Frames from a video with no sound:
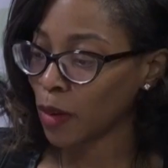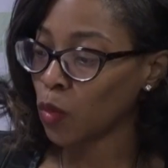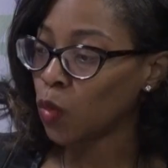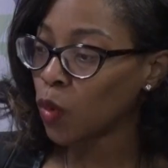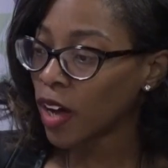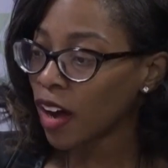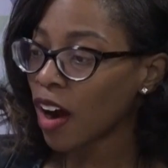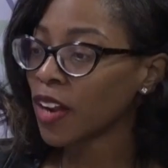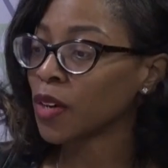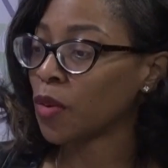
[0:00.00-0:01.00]
what
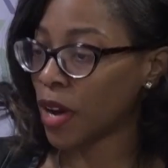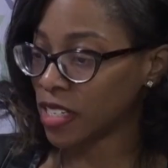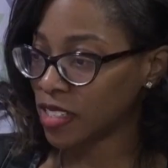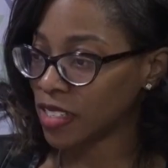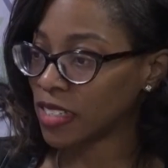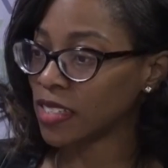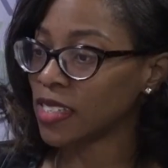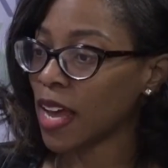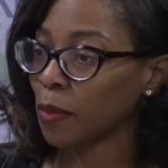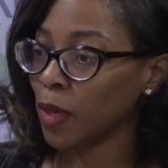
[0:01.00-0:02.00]
are the questions
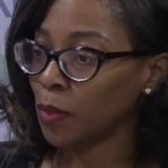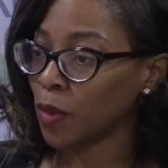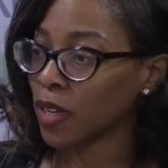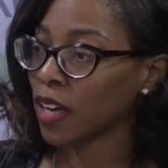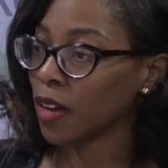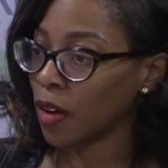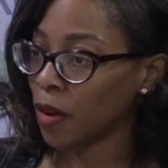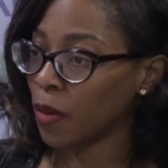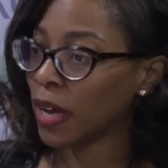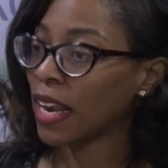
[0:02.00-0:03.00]
that people can
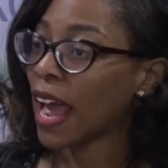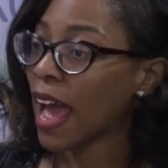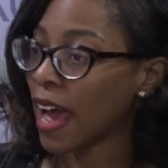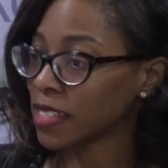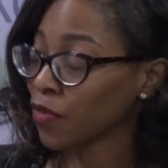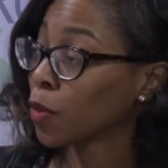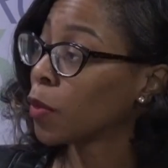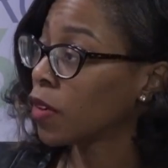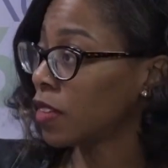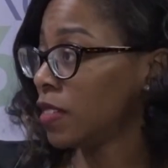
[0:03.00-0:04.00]
go and ask for
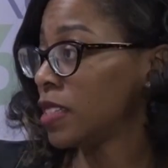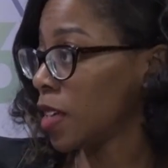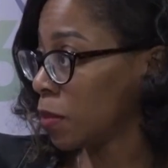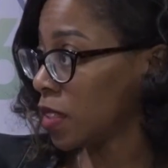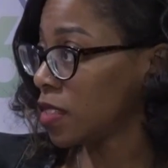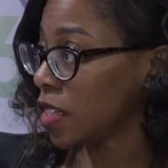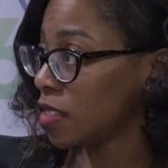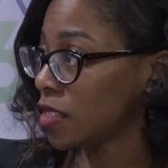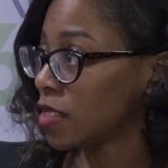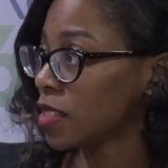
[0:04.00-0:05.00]
both of these embolizations?